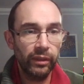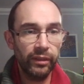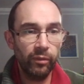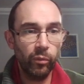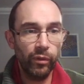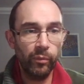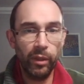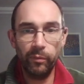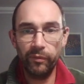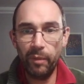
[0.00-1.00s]
Don't want the
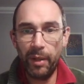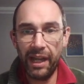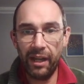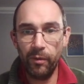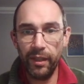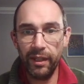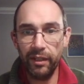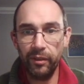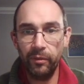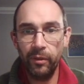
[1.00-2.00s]
werewolf. A pow, that'll.
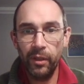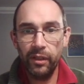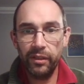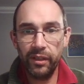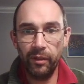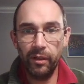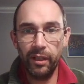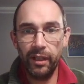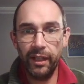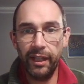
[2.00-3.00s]
So
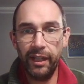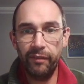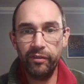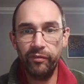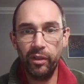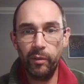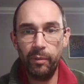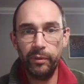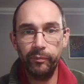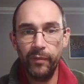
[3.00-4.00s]
I have to follow
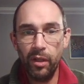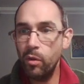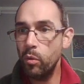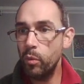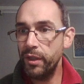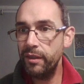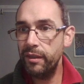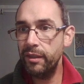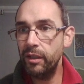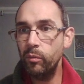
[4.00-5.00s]
up. Oh, the other
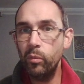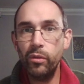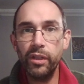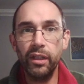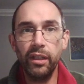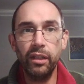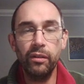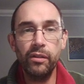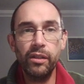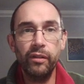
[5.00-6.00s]
thing I was going to
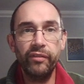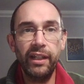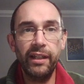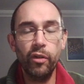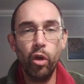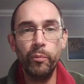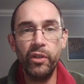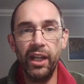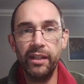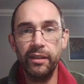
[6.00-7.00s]
use, so if I click on
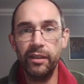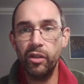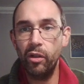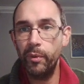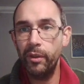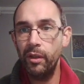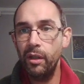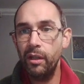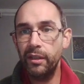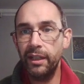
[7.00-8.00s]
objects at the top,
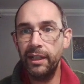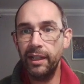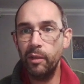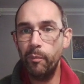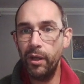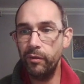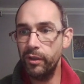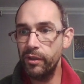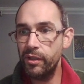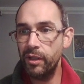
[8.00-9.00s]
and then click
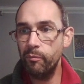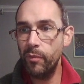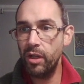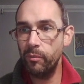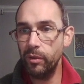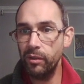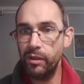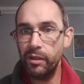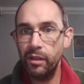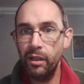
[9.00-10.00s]
components and
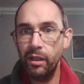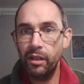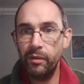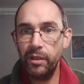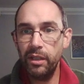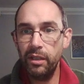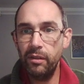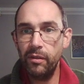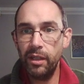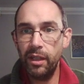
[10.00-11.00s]
marbles, I was going to
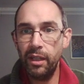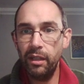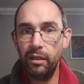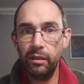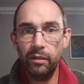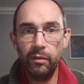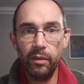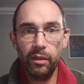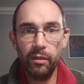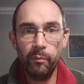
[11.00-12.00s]
use a
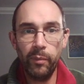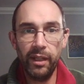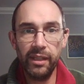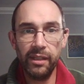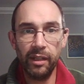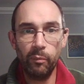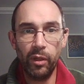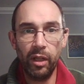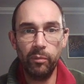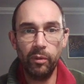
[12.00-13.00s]
blitzing
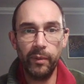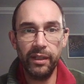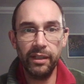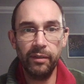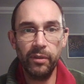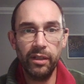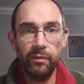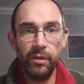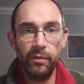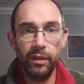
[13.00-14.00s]
marble, basically, which
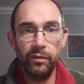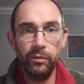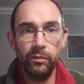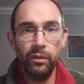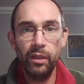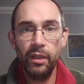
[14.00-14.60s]
seems quite cool.